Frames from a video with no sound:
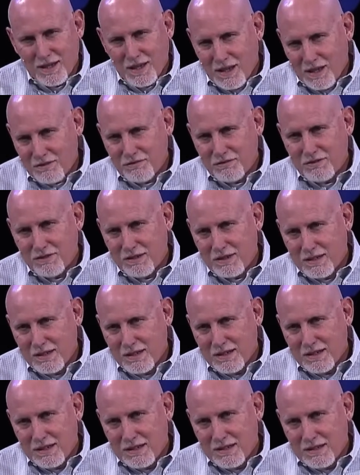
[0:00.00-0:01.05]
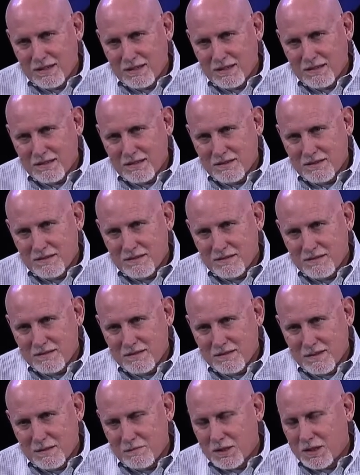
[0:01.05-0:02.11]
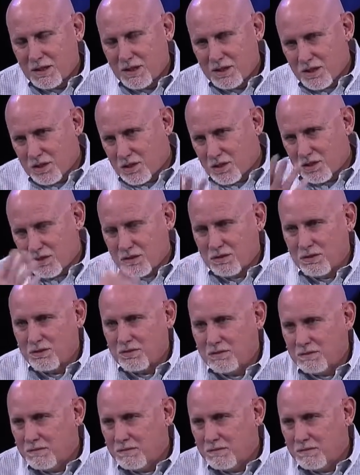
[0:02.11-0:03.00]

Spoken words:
love. I mean, look at you.